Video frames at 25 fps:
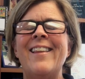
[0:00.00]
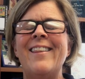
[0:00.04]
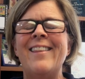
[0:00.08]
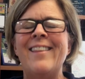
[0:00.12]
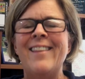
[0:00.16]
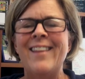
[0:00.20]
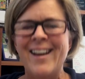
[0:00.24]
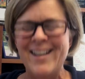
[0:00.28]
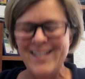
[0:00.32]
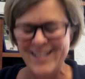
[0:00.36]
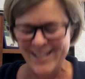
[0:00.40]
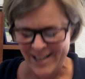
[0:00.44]

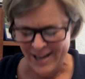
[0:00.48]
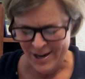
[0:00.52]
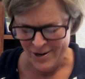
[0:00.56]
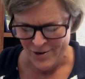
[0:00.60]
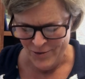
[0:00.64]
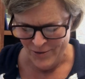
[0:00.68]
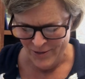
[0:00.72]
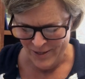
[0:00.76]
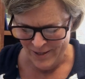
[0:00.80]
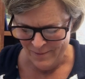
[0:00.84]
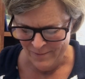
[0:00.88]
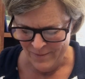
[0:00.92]
That's how
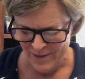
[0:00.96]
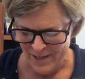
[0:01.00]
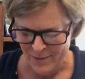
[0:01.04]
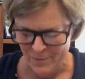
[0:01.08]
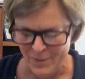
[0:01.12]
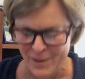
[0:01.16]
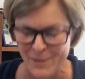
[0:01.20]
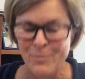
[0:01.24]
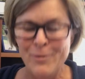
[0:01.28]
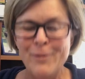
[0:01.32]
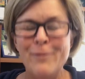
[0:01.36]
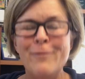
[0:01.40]
you can
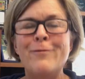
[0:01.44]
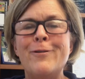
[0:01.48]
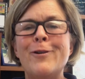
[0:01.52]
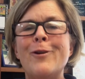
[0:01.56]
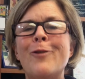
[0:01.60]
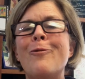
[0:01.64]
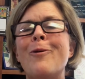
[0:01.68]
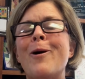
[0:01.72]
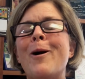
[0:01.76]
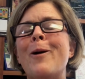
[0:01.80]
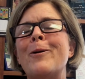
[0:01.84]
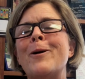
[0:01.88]
make people
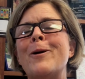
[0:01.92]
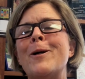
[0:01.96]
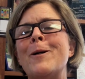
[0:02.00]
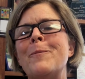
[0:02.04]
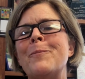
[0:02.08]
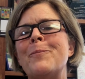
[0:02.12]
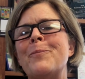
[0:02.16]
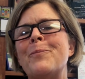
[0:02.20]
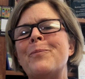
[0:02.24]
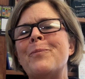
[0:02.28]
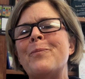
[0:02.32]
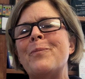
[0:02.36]
feel
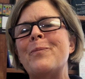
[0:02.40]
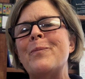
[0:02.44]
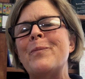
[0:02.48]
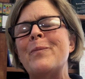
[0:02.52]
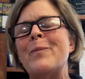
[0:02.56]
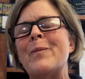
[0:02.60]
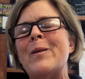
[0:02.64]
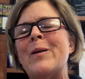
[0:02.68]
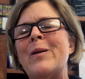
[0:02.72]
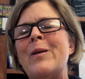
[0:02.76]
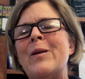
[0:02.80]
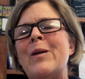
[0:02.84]
welcome.
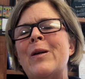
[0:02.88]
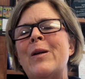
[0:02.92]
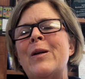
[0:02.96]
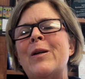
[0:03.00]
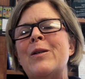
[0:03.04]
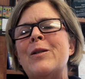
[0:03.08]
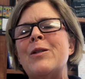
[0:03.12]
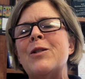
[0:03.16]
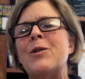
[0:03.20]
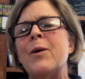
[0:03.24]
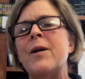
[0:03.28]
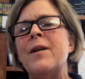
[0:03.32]

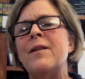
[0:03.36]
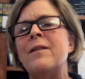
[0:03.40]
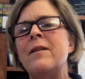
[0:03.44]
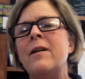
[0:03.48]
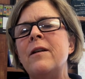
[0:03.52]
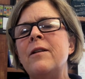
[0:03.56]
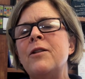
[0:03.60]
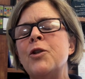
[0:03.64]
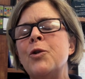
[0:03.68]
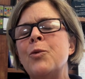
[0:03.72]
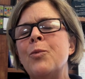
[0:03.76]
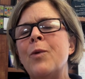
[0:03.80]
So I
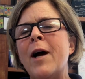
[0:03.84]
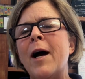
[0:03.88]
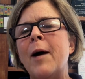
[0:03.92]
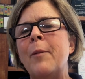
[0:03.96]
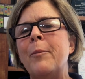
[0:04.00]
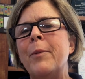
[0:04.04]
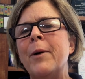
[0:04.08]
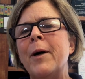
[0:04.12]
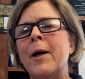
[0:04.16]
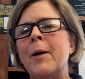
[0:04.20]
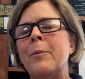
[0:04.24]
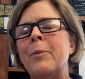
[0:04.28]
think to
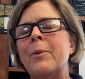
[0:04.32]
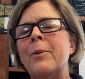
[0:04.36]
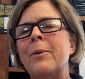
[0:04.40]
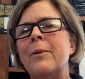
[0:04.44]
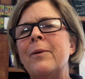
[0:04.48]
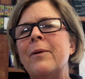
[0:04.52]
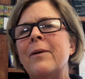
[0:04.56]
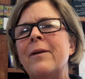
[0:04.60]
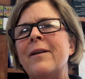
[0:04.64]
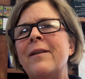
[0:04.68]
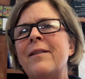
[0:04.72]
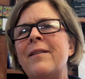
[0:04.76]
wrap up,
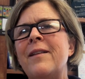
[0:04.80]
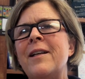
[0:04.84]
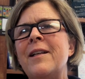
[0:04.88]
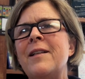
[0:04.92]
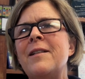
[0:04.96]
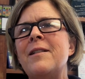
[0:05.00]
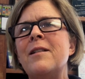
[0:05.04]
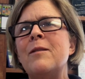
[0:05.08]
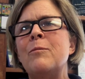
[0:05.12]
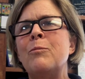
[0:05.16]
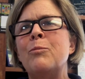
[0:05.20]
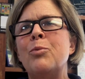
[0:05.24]
I think
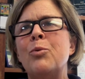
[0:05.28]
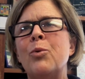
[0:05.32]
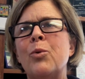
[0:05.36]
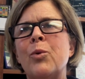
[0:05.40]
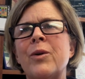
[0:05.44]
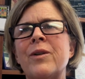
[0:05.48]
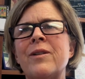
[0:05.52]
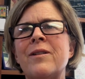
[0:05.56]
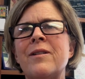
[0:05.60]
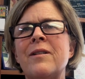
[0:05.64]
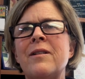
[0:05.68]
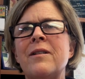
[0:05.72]
it's
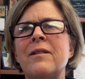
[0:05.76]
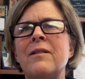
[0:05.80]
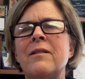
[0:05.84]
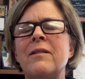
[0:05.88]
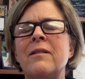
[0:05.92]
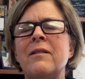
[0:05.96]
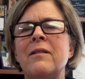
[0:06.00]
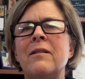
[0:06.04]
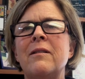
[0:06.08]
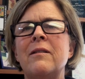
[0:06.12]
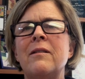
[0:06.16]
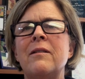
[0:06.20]
important
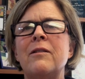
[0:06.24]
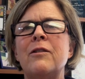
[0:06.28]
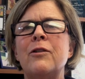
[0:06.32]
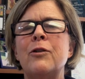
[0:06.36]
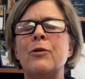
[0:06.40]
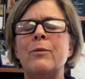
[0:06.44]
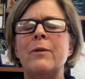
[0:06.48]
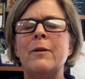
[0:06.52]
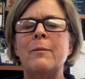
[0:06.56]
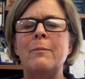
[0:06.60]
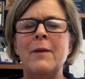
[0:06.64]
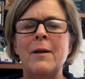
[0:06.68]

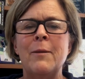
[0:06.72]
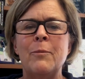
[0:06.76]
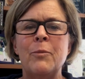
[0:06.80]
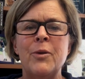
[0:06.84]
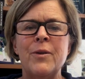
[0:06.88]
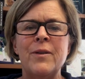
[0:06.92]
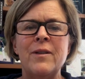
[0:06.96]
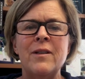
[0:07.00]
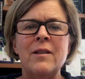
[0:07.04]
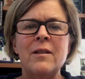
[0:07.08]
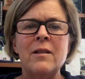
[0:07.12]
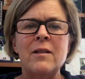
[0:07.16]
to
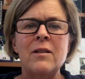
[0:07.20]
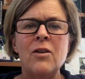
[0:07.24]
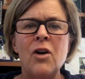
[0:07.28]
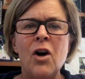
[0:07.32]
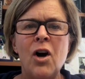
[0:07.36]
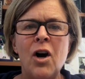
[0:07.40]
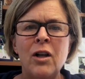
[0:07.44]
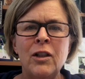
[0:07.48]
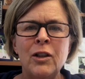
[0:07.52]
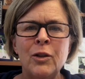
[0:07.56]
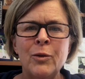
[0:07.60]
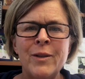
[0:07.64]
remember that
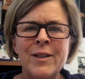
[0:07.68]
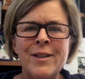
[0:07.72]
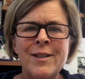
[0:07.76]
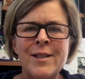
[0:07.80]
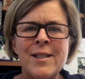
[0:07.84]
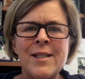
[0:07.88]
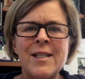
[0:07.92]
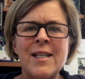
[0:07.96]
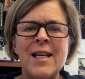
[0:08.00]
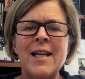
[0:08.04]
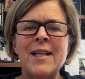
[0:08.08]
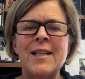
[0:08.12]

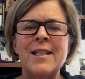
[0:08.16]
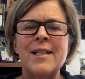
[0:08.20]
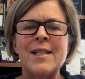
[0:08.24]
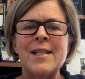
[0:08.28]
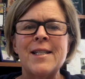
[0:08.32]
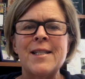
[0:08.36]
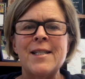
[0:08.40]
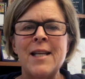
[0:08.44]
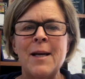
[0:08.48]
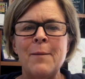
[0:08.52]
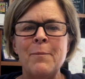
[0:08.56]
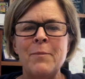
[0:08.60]
tolerance and
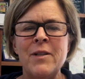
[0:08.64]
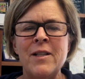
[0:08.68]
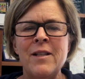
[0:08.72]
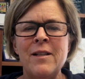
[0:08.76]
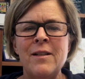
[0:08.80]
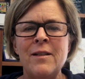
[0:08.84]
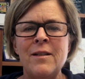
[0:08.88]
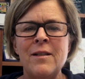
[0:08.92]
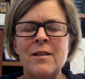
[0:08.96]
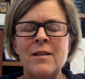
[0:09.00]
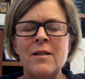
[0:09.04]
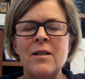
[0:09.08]

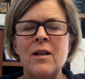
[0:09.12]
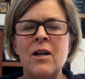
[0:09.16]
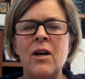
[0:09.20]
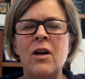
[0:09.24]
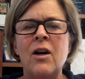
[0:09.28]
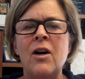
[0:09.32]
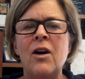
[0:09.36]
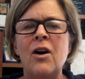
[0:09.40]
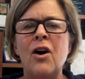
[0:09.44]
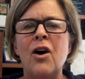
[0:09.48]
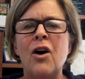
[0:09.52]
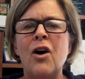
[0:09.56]
acceptance
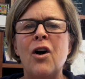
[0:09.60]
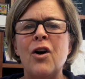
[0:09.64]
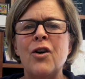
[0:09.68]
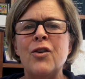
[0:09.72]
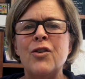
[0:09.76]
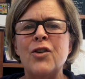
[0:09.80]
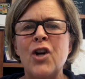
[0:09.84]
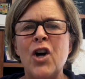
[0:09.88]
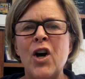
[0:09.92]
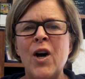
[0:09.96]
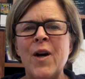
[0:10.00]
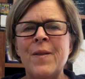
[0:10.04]

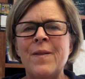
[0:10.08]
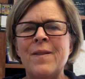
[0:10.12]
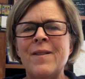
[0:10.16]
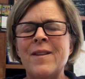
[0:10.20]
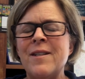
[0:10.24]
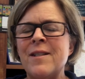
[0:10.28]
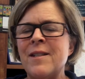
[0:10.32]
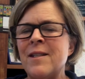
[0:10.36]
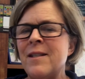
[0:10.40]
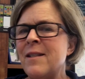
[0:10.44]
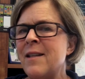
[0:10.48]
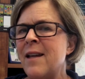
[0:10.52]
are not
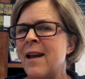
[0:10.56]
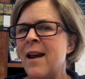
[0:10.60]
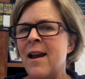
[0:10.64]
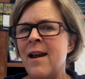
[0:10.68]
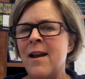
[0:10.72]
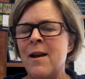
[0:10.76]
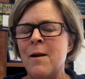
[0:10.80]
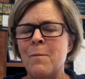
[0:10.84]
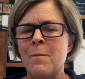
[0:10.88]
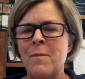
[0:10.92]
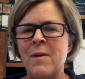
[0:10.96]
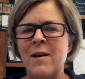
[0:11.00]
the
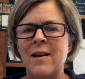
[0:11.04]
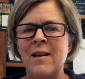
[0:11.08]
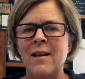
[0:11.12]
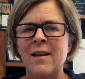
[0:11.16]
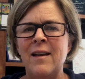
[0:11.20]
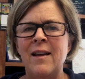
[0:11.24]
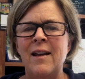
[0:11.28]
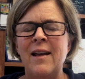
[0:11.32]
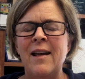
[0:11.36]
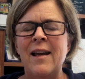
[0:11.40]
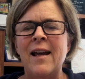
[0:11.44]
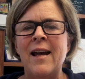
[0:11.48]
same
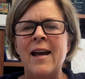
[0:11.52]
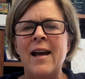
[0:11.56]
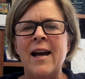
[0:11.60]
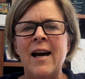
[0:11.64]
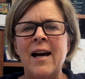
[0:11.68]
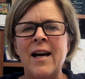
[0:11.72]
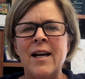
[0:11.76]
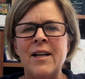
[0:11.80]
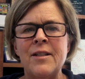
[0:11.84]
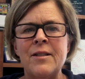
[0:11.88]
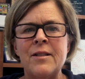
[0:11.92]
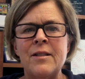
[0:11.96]

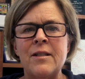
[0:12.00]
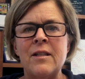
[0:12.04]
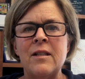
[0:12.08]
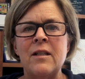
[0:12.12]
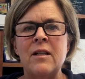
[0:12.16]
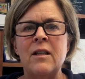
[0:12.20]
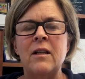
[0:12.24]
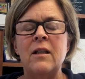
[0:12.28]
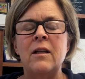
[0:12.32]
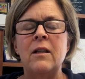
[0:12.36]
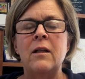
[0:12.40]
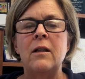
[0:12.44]

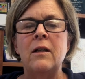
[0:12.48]
as